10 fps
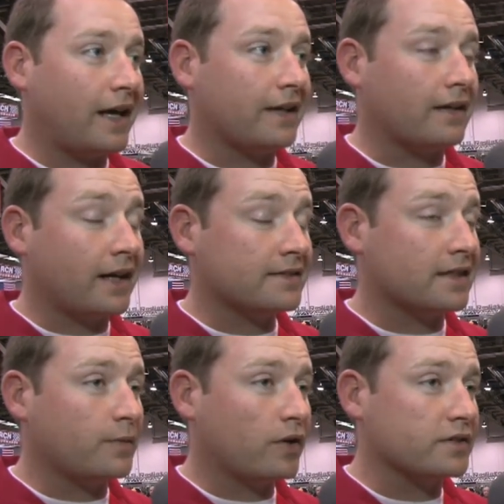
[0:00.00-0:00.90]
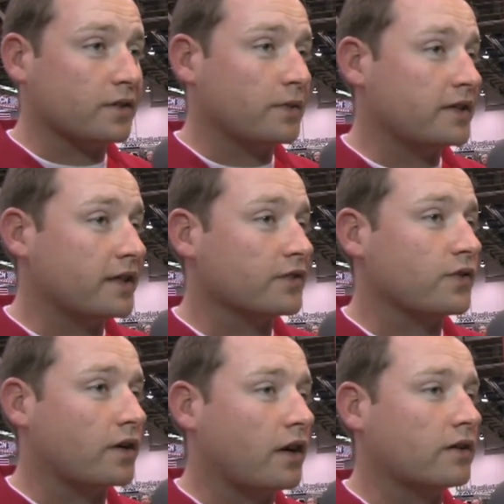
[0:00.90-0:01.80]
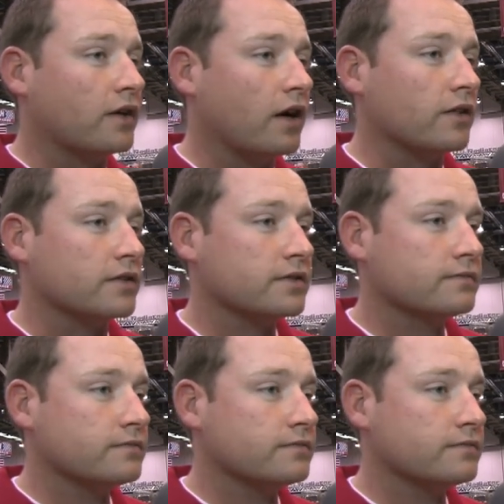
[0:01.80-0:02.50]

And the nice thing about it is it retails for under $100.